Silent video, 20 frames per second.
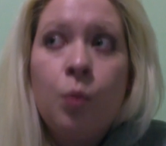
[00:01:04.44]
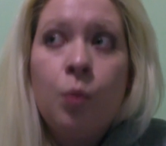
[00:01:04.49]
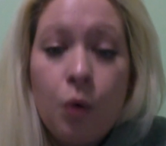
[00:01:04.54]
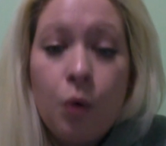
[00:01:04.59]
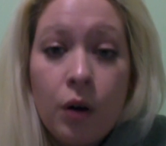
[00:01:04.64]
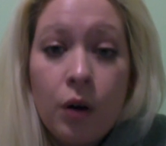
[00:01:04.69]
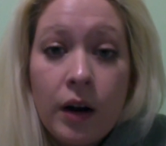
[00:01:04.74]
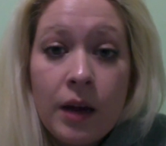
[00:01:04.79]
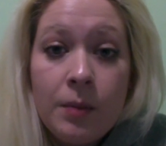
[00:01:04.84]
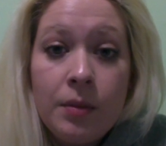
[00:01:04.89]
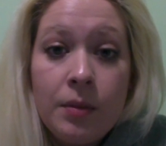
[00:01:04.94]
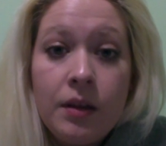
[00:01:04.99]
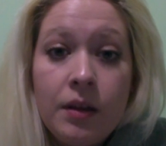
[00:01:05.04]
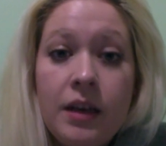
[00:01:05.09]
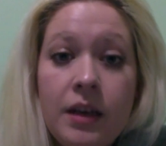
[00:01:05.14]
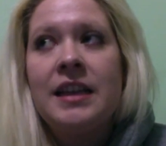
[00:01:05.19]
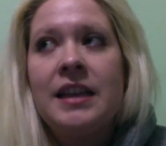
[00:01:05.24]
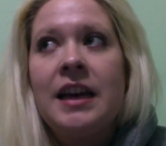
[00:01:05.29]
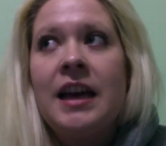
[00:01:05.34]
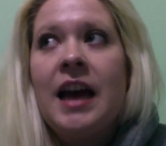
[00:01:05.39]
War, I
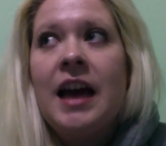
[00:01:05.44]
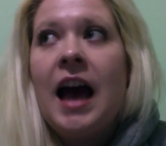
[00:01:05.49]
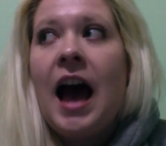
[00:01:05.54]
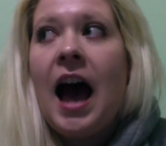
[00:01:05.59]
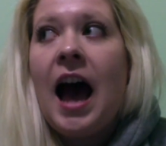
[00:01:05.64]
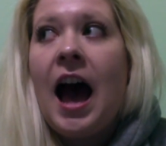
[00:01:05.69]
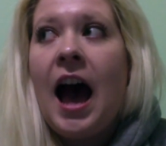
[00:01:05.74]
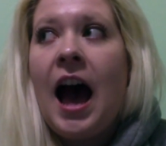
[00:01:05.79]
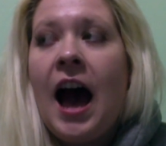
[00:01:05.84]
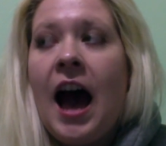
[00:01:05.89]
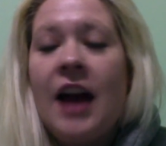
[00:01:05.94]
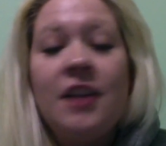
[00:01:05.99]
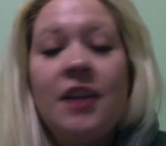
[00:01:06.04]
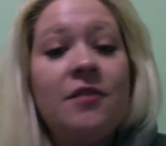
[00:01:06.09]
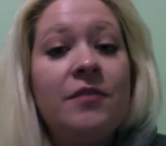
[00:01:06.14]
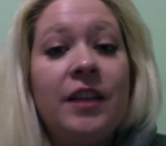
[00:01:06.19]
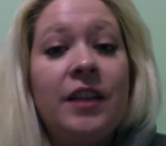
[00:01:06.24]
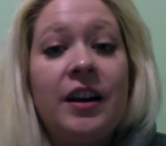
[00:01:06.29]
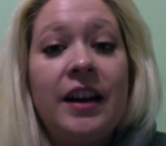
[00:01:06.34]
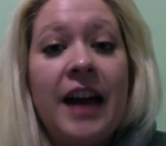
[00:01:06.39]
believe. I
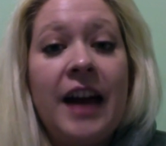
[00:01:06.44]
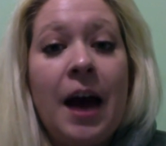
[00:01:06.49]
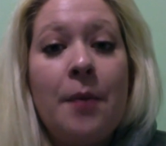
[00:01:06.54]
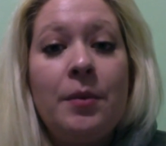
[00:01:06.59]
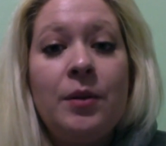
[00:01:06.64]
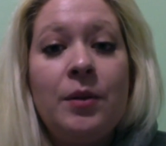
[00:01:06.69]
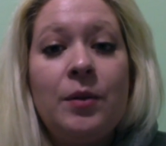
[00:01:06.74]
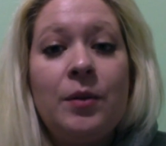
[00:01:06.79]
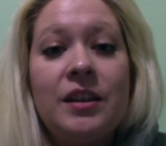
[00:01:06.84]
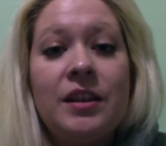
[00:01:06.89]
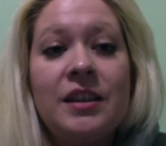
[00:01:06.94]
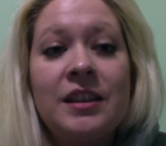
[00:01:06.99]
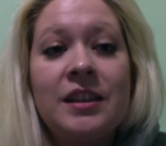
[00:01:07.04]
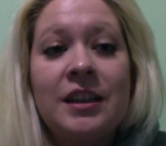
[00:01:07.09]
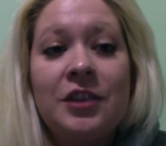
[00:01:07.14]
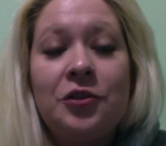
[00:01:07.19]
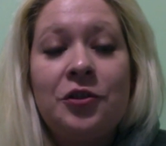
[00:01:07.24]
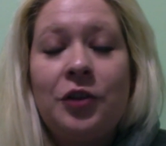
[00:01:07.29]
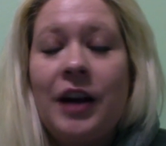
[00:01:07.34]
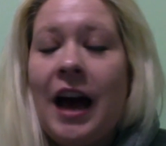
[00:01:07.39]
am very happy with this
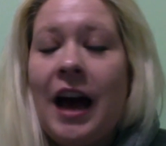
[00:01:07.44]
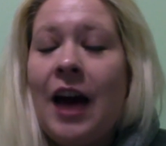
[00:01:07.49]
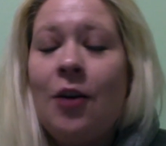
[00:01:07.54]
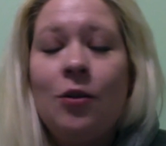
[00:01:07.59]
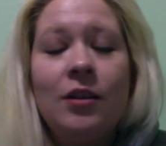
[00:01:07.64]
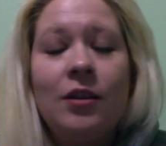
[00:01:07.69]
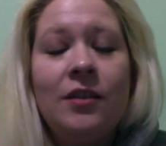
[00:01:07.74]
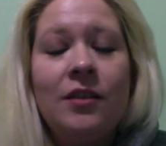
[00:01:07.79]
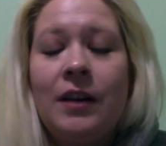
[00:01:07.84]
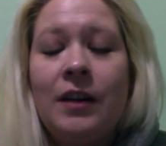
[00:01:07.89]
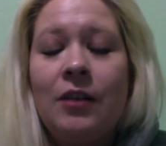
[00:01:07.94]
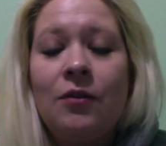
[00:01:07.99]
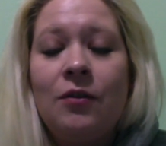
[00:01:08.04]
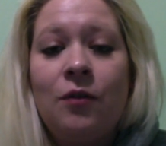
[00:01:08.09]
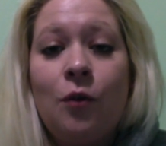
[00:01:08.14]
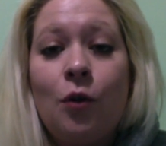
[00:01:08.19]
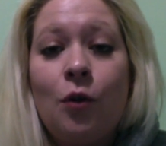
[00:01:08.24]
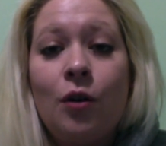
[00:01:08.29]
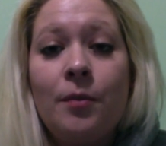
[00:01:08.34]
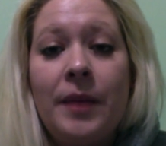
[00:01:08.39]
country. I only found
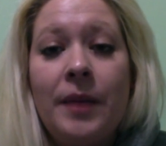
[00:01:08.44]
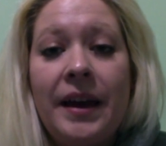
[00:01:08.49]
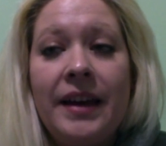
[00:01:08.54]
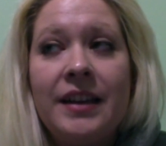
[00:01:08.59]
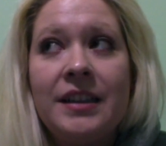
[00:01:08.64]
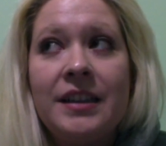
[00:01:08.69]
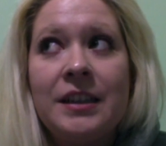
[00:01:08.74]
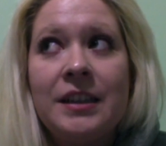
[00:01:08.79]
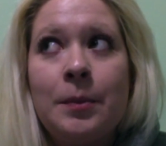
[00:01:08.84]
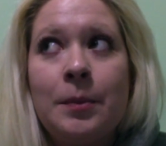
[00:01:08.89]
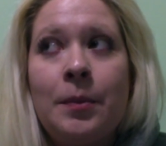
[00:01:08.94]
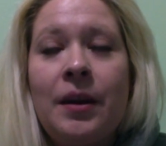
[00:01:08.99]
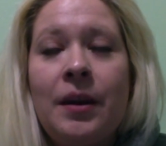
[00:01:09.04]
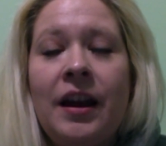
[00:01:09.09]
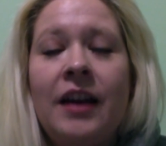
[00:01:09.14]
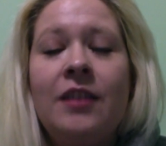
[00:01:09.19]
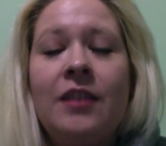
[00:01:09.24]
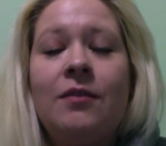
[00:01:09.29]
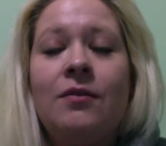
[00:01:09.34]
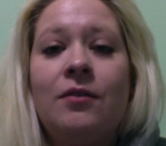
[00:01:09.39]
four bands, but
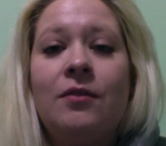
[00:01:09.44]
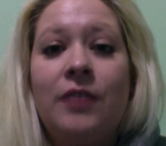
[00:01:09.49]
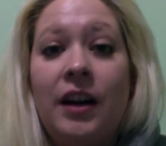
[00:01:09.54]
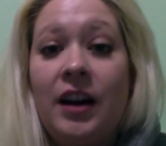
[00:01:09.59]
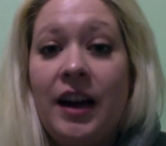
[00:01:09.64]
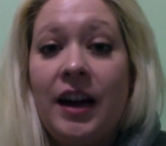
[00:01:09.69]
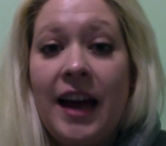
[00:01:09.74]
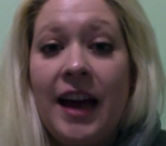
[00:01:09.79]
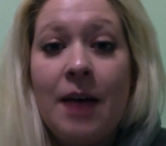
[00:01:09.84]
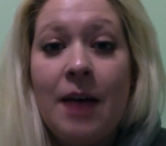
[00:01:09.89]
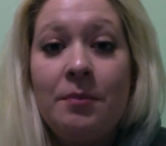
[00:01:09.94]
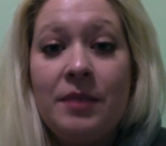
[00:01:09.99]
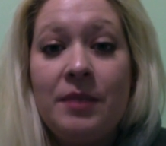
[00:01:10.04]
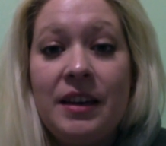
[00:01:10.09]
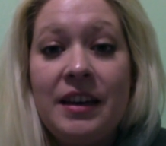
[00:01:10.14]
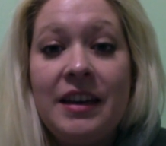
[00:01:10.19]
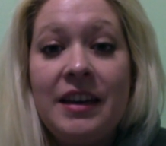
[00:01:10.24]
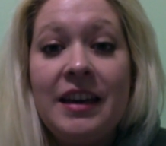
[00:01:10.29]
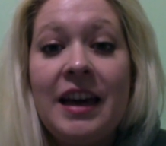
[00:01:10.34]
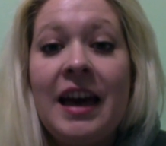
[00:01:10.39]
I am very
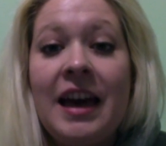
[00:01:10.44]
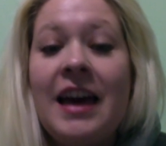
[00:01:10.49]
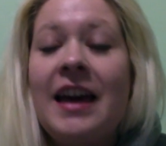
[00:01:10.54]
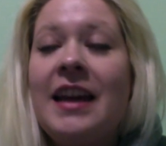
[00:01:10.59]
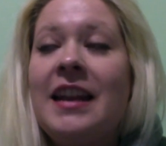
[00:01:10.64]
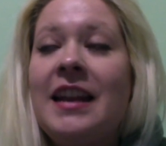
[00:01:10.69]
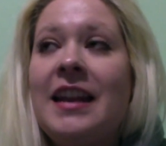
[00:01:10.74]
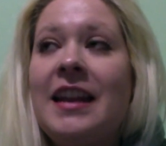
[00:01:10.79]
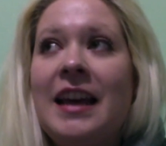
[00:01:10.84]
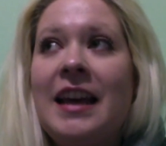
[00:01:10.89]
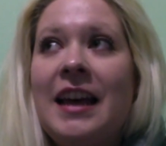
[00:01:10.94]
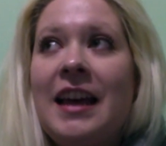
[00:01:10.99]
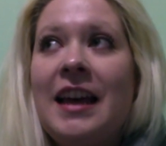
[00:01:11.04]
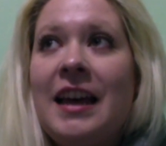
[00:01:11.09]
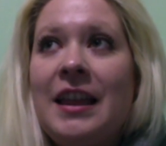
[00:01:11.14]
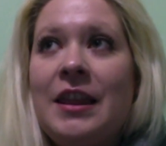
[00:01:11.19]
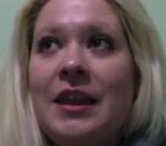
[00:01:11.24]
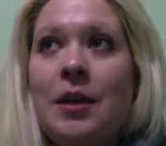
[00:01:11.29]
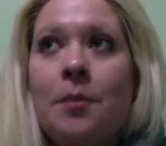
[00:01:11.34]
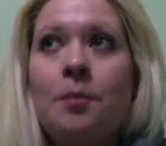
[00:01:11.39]
happy. And
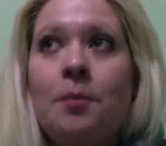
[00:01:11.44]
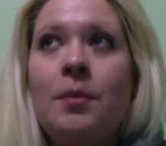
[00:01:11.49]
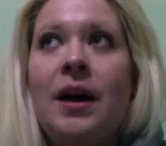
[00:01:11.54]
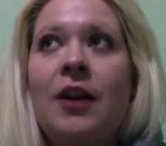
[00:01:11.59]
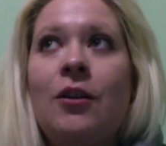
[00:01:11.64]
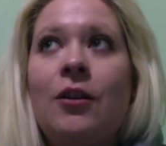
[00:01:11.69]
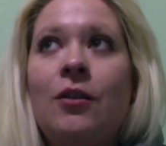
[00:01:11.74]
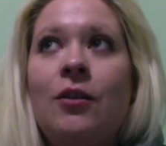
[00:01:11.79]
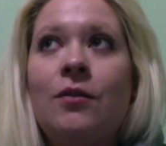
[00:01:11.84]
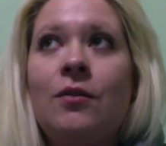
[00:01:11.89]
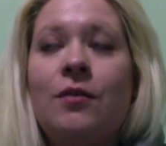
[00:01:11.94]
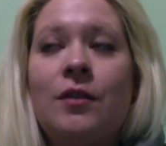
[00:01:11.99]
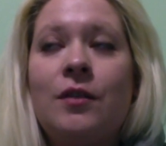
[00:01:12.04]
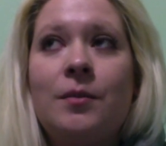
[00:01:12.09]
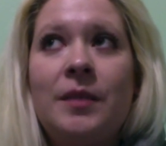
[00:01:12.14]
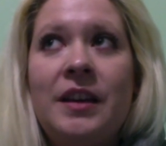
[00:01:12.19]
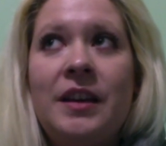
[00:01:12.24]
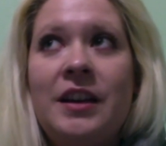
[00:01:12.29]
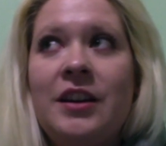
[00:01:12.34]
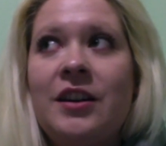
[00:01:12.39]
the metal
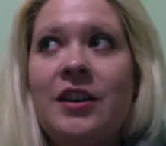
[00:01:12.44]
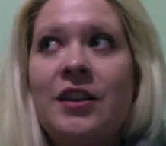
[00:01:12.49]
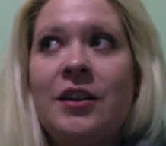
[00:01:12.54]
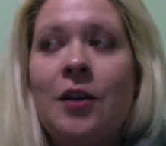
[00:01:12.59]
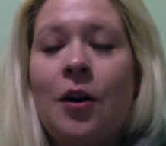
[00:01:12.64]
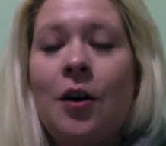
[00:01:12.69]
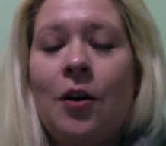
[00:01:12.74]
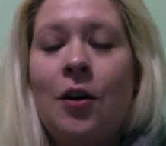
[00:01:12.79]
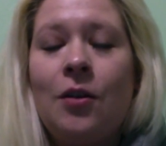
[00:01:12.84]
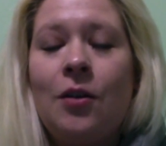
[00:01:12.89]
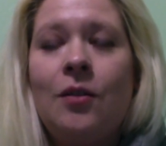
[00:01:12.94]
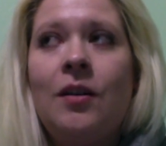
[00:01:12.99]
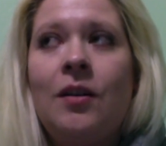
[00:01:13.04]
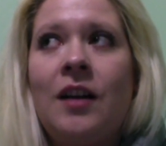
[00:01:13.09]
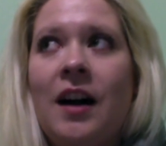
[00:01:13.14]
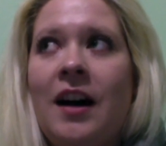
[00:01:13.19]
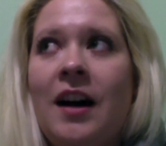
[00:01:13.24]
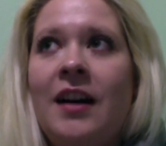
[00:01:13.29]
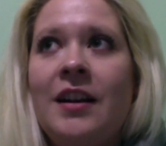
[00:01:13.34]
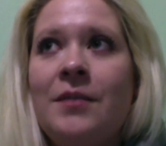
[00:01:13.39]
from here, oh
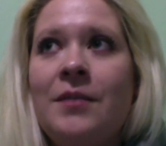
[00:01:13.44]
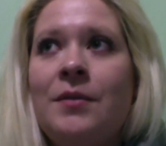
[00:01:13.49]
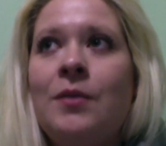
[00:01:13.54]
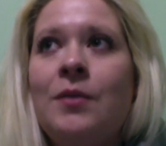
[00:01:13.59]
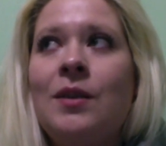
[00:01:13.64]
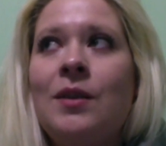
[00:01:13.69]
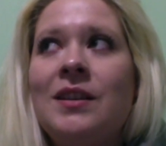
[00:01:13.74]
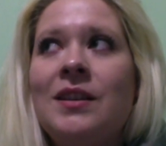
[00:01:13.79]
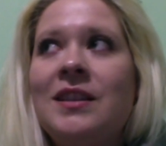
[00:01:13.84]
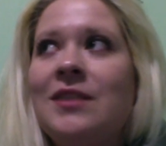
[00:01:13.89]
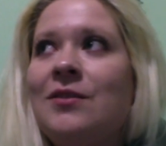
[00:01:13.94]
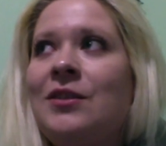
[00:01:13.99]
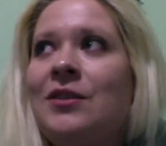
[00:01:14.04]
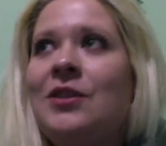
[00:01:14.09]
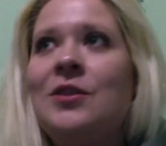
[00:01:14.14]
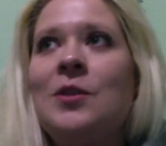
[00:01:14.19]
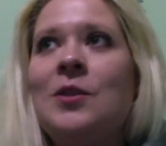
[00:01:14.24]
god, if it wasn't